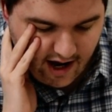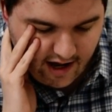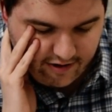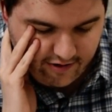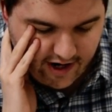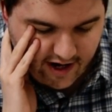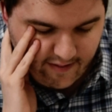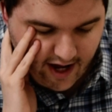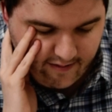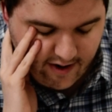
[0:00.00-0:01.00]
and through the
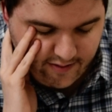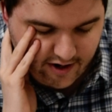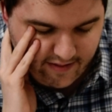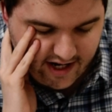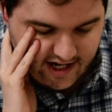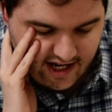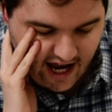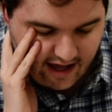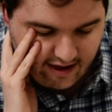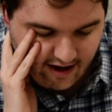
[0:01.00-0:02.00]
commandment put me to
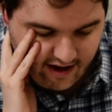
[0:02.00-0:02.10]
death.